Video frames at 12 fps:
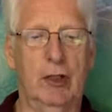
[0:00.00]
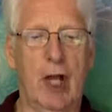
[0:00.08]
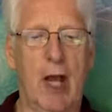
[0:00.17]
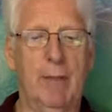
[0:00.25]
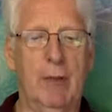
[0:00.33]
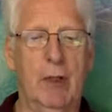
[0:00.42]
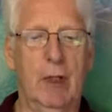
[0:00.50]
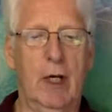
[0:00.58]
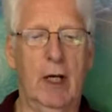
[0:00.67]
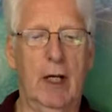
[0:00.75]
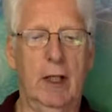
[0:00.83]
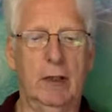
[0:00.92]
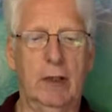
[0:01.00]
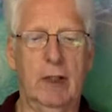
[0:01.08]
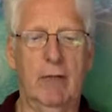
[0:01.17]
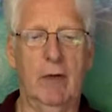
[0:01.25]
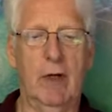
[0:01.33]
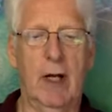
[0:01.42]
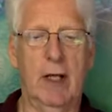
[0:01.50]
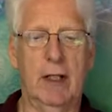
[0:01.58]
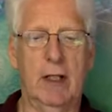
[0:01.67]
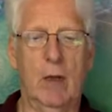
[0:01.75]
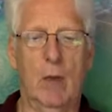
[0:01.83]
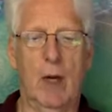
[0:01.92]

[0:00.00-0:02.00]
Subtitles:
chapter and to give you an idea of